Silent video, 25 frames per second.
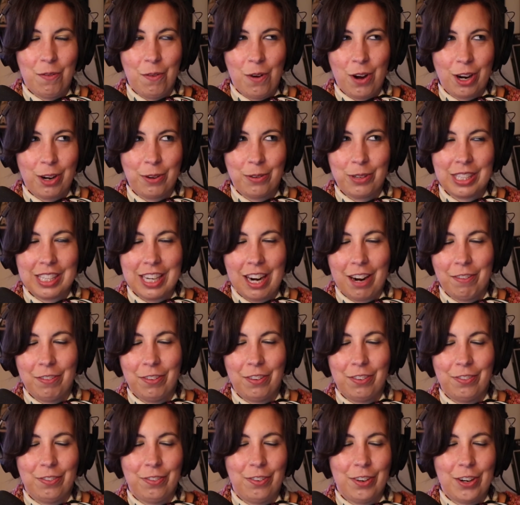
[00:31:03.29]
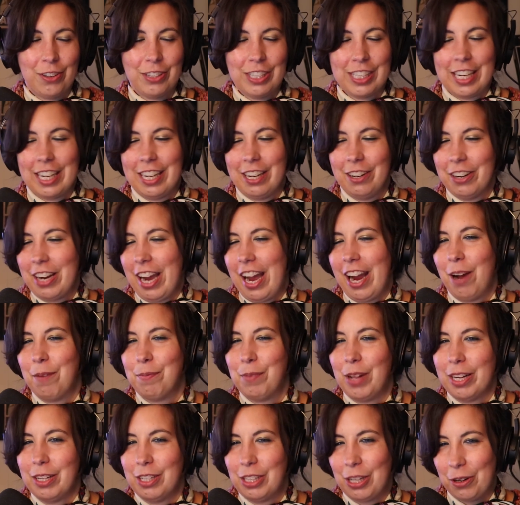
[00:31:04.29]
water was not frozen. Okay,
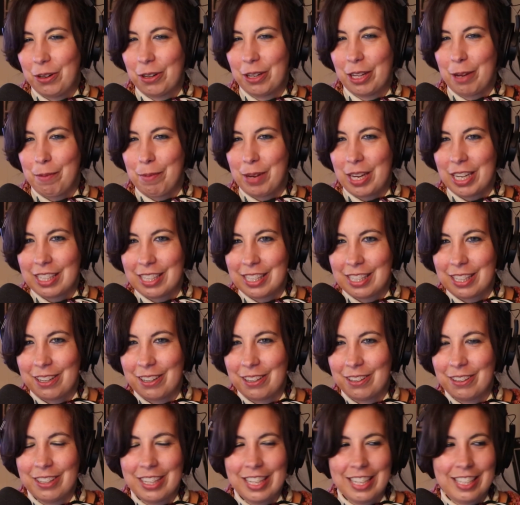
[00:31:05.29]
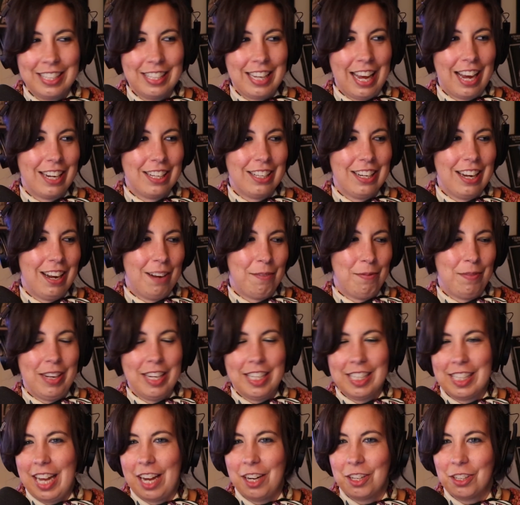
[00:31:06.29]
I'm like totally being so
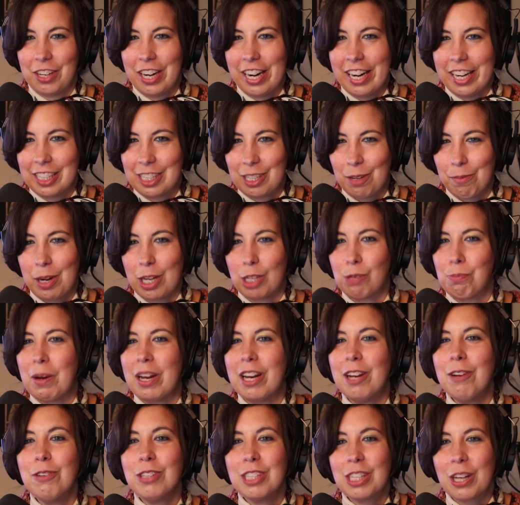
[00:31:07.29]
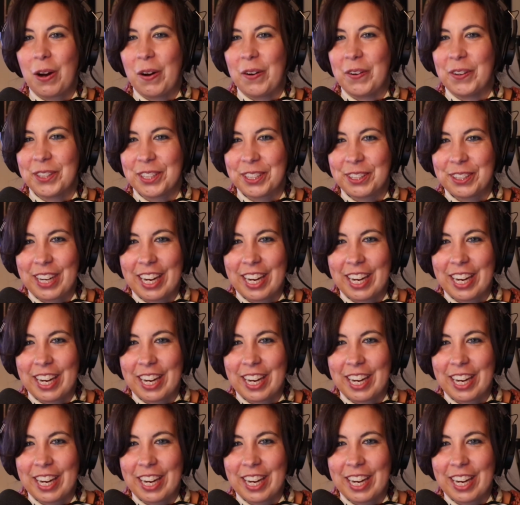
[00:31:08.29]
exaggerating so much, but it was cold.